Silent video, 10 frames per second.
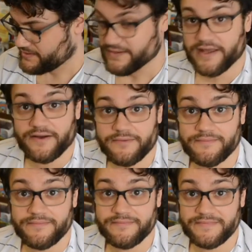Now,
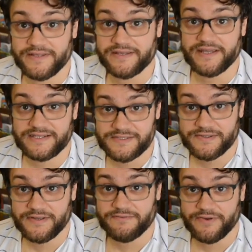the next
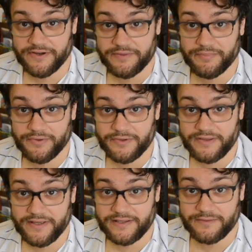very important
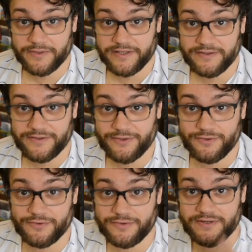thing that we need to
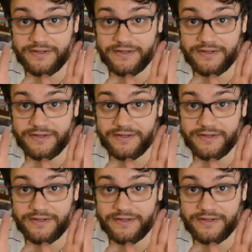do,